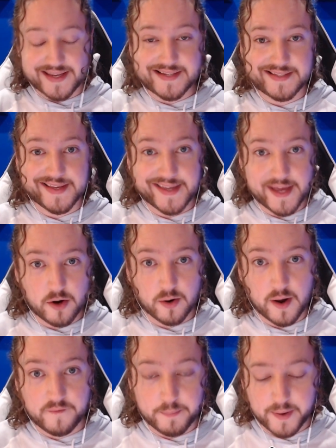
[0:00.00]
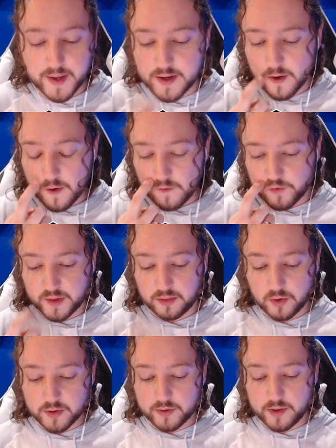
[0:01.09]
it is the year of the pig for the
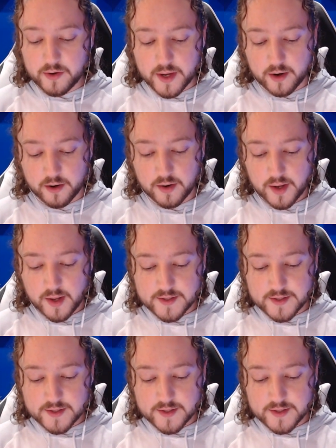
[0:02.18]
Lunar New Year.